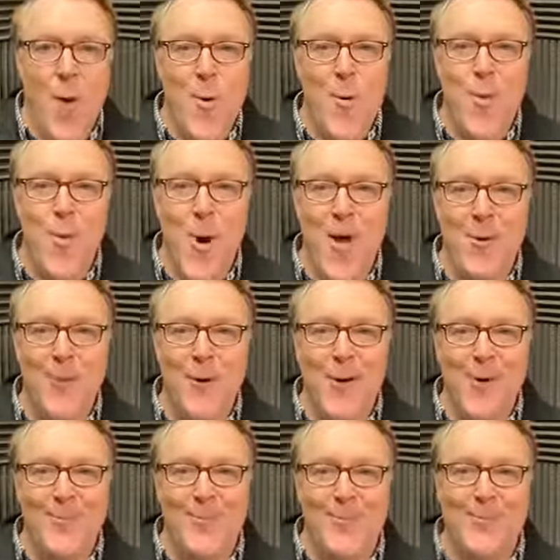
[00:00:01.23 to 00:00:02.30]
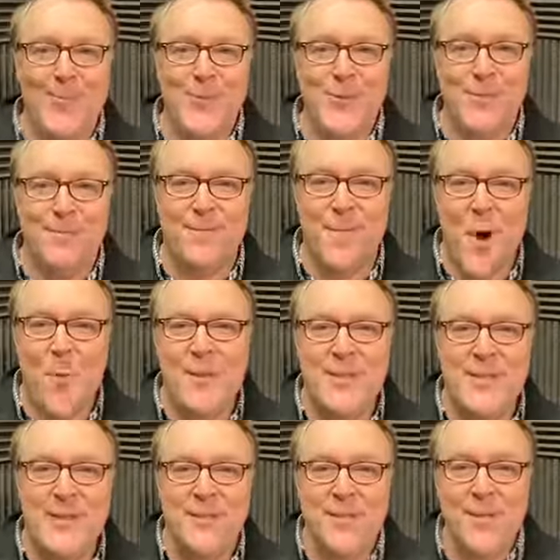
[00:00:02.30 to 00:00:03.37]
Welcome to
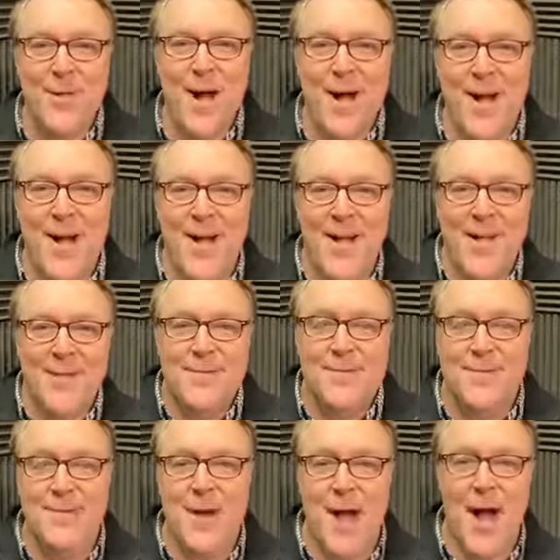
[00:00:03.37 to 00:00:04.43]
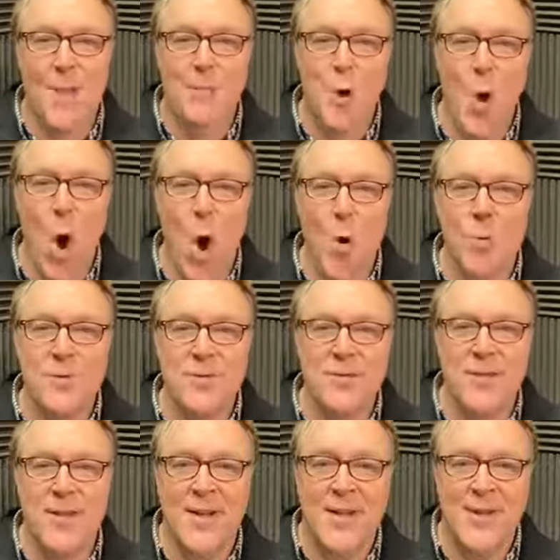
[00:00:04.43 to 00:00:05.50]
Pharmative Live. I'm your host,
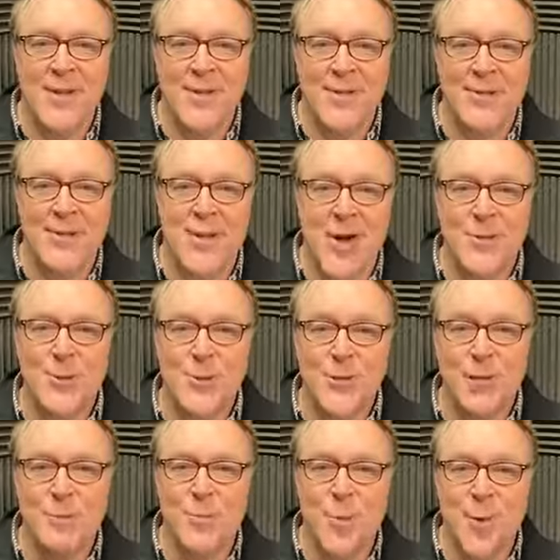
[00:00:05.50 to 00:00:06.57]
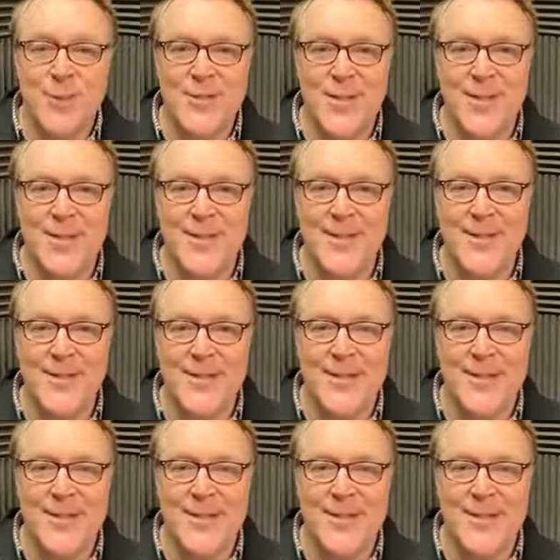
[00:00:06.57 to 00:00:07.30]
Dr. James Partyka.